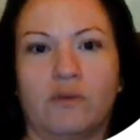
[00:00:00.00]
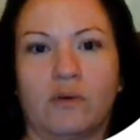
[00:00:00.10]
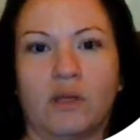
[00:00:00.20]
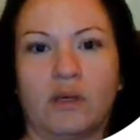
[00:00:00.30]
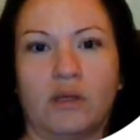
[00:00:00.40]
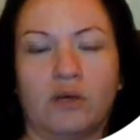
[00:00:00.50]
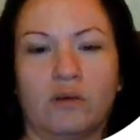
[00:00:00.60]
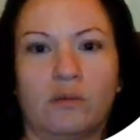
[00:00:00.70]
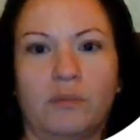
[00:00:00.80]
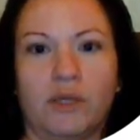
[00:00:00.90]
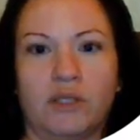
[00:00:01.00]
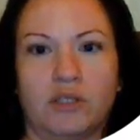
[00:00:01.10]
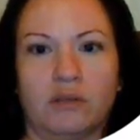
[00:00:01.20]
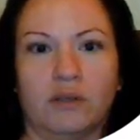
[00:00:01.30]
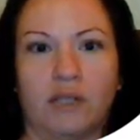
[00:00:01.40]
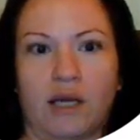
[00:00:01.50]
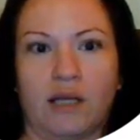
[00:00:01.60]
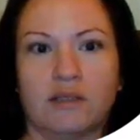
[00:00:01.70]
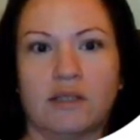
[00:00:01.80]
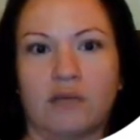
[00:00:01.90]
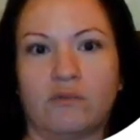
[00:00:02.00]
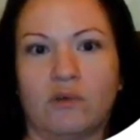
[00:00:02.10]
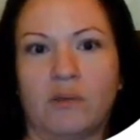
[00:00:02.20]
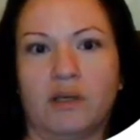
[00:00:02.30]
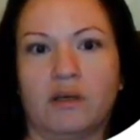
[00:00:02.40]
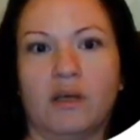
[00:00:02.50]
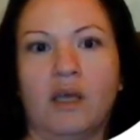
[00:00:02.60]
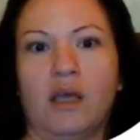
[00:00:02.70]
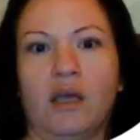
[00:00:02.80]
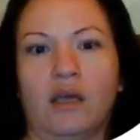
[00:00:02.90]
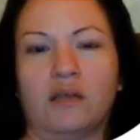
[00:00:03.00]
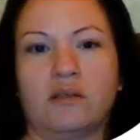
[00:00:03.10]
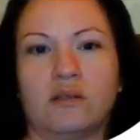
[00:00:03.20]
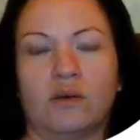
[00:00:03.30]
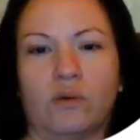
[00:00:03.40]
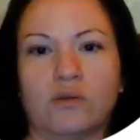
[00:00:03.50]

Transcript: for the uropygial gland and rubbing its oil